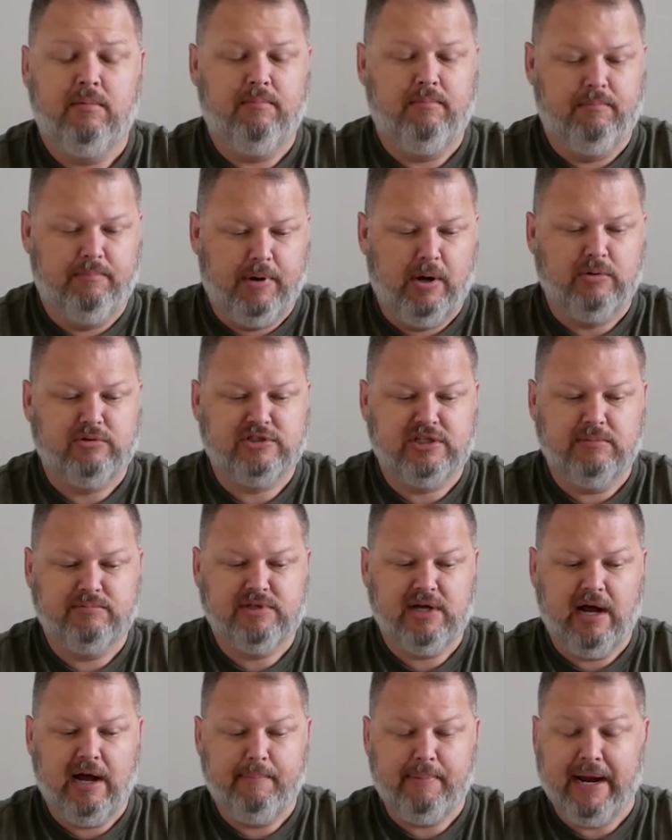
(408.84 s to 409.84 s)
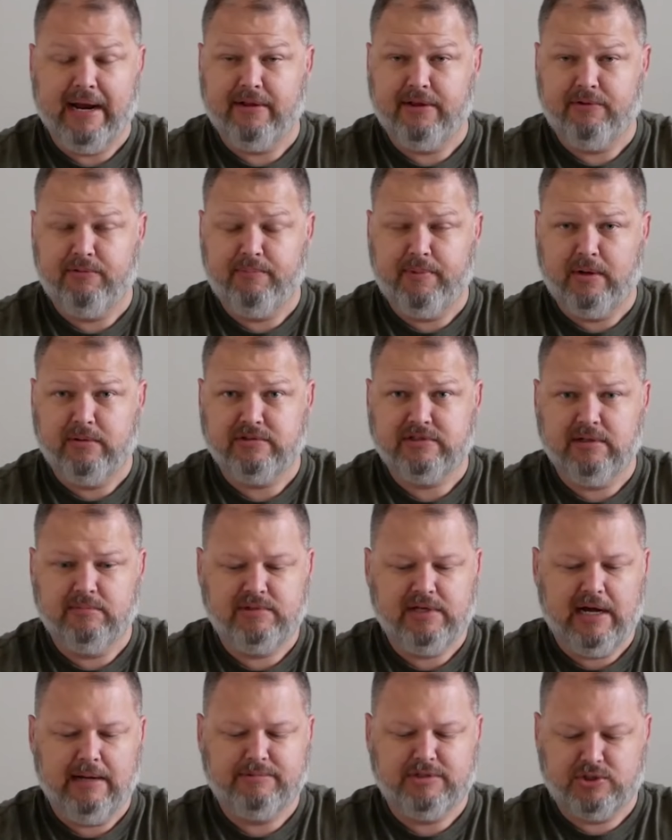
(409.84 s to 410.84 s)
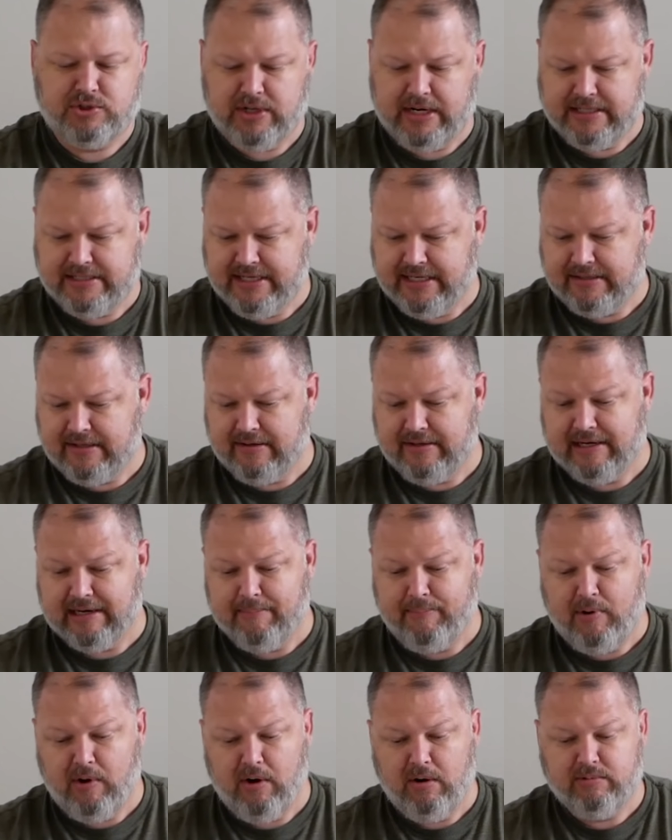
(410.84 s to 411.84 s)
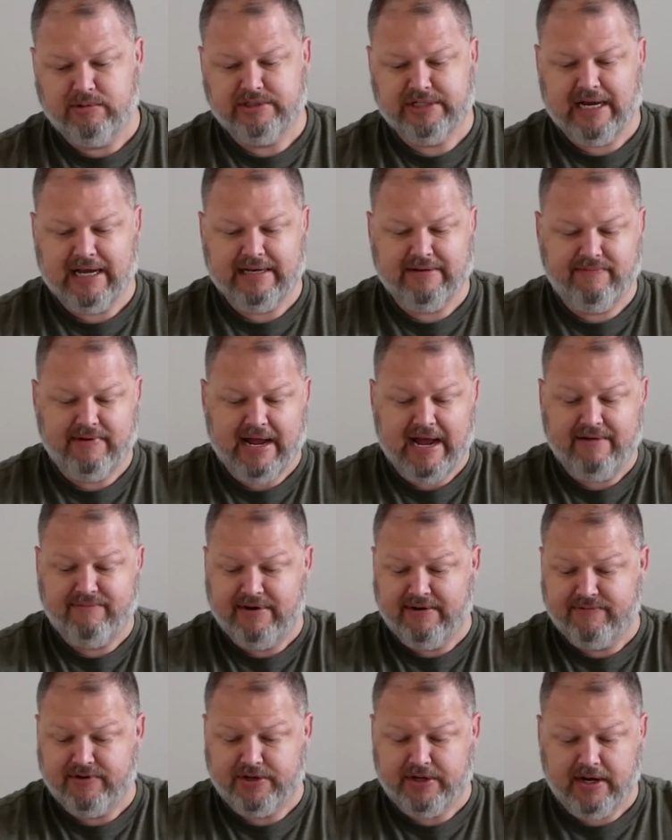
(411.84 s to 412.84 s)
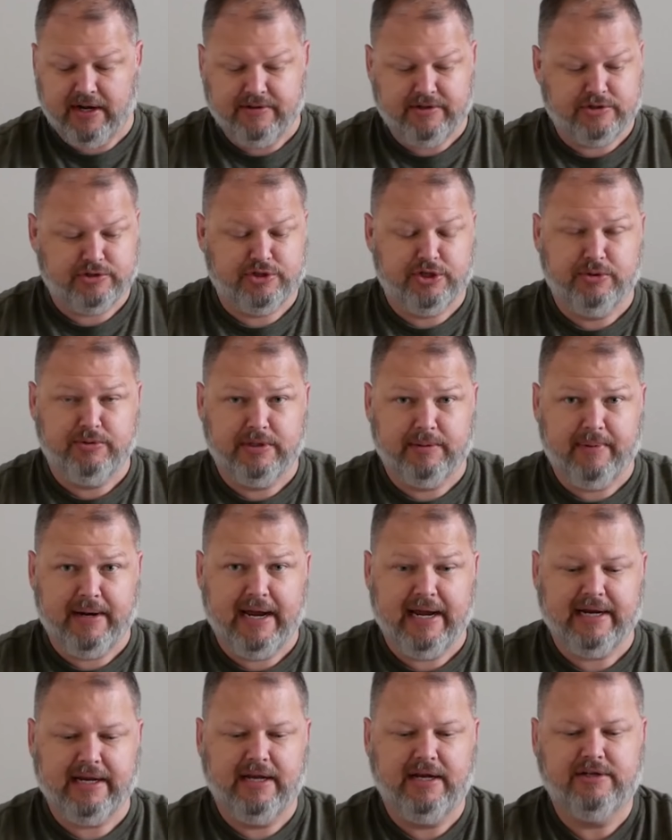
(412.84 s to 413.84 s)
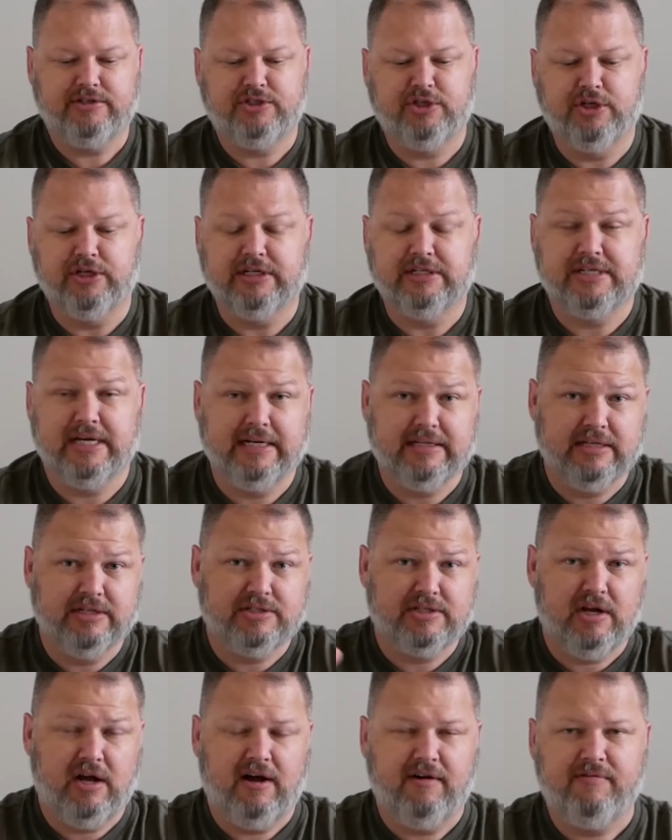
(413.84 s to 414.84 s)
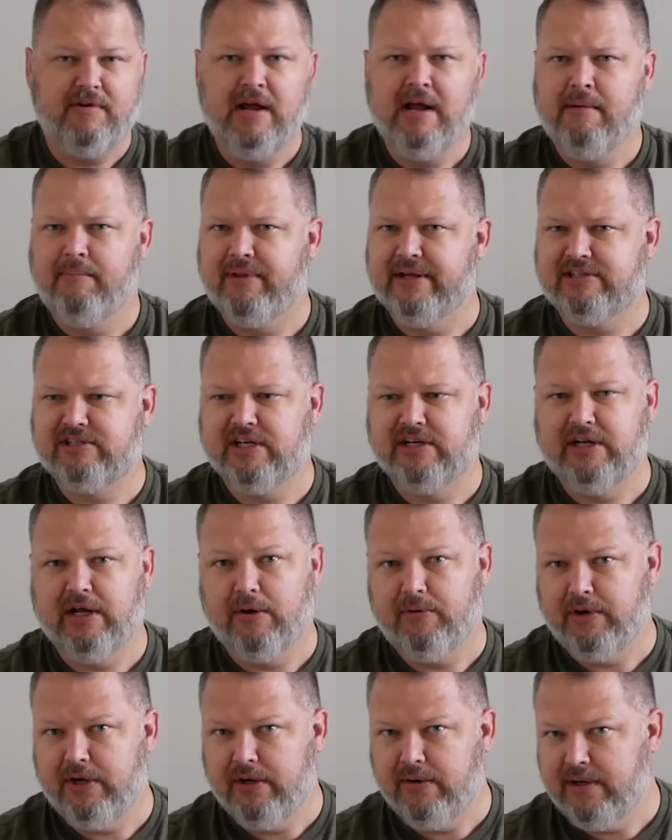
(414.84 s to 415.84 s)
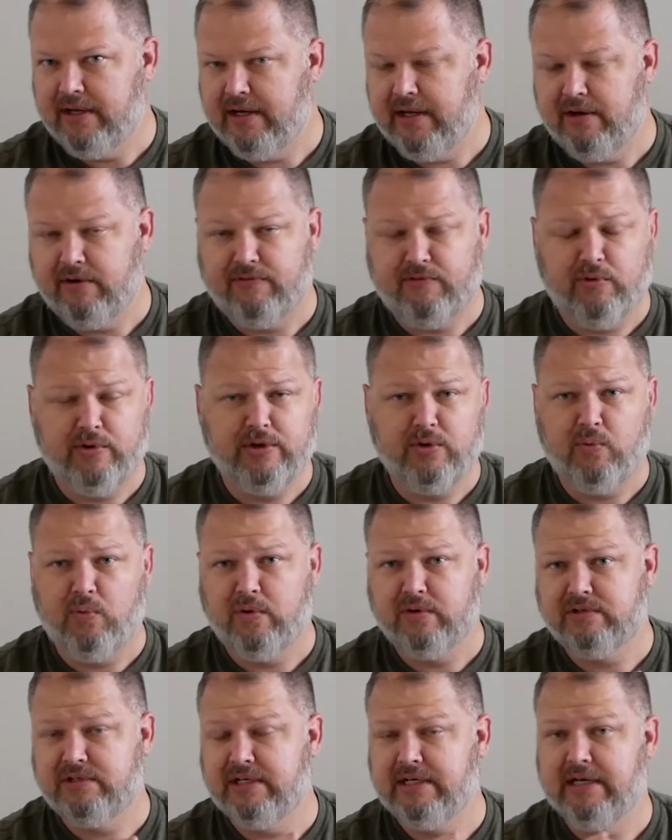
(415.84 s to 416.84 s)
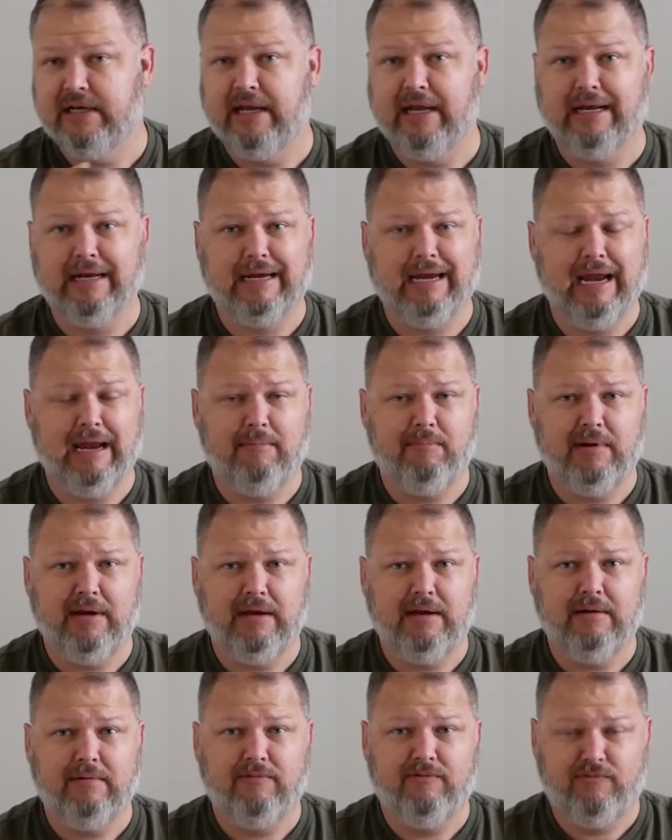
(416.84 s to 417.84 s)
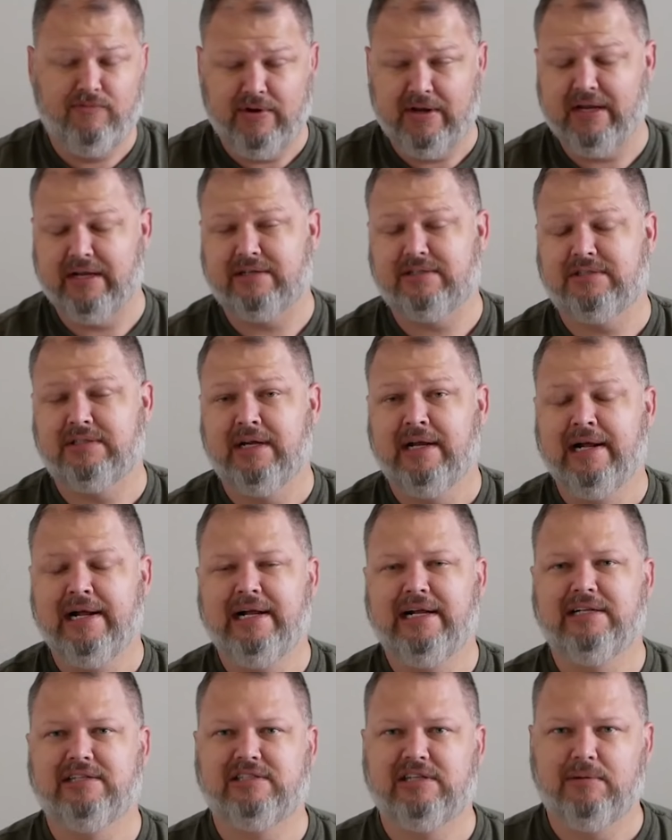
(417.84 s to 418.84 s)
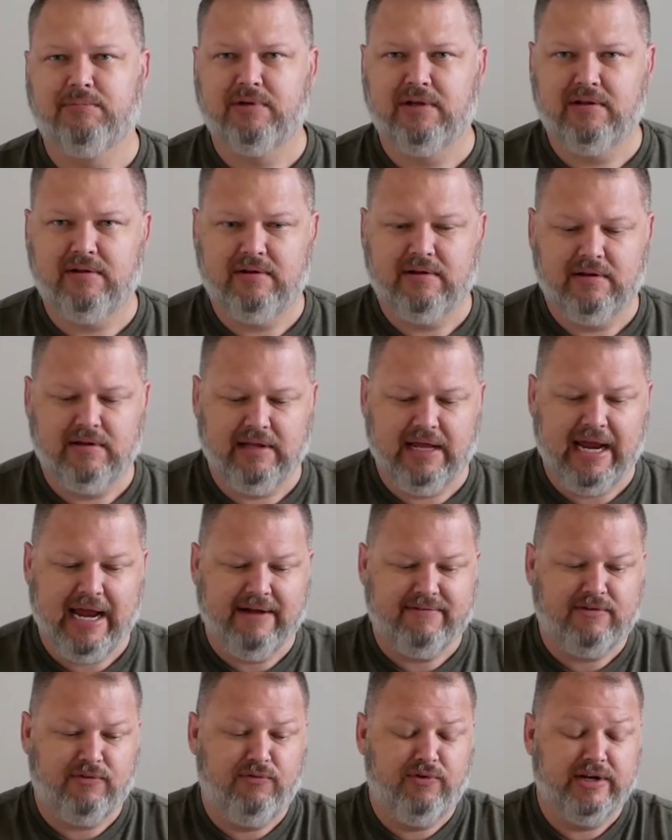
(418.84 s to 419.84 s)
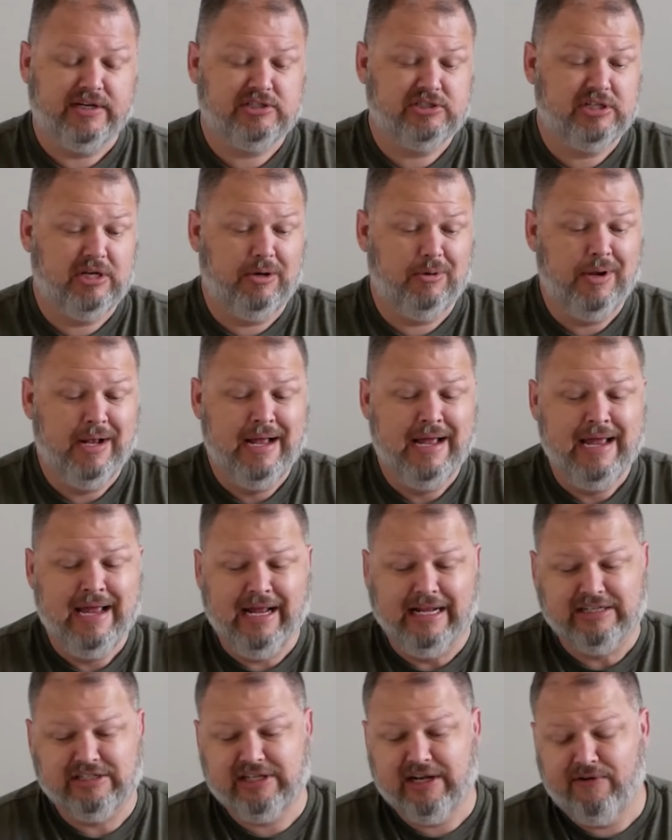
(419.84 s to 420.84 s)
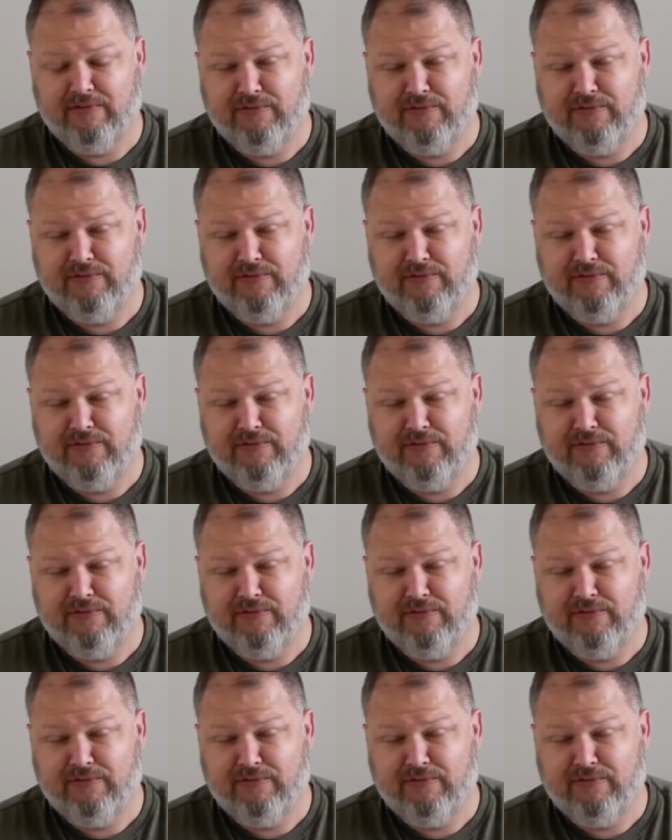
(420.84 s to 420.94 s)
bolts up top, Allen bolts up top to try to take the thing apart, which I've never done. There's 2 in the back, you know, so you could take this off. They said don't do it, it'll void the warranty and it can't be fixed. It's something they have to fix. So instead